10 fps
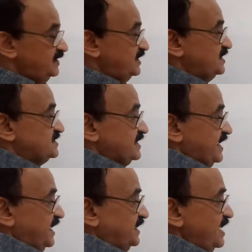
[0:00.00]
It is
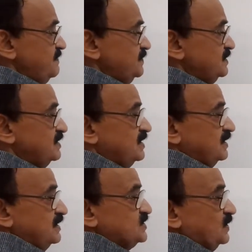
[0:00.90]
A type.
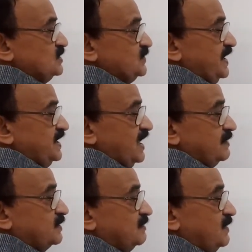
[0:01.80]
This also A
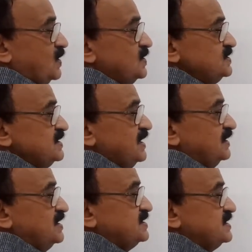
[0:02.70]
type because
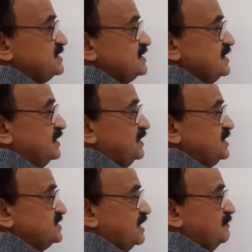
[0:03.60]

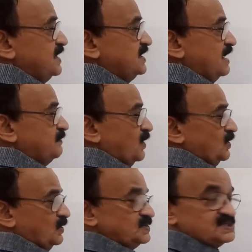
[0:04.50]
these 3 methyl
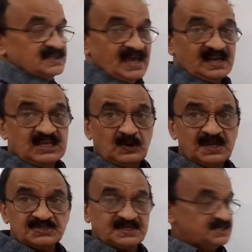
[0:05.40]
protons, they are
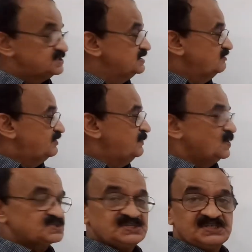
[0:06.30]
equidistant from
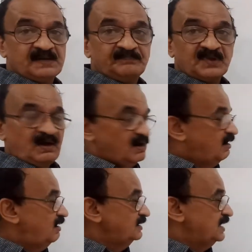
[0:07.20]
oxygen.
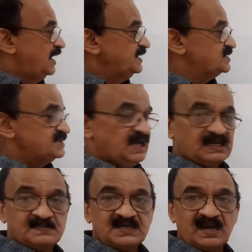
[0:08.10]
All the hydrogen
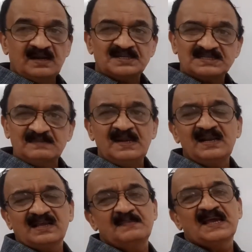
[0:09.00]
atoms are under
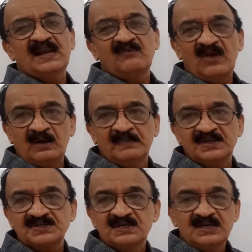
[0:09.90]
similar chemical
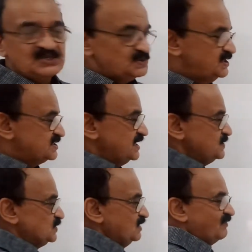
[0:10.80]
environment. So this
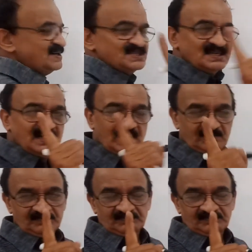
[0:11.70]
gives only 1 signal.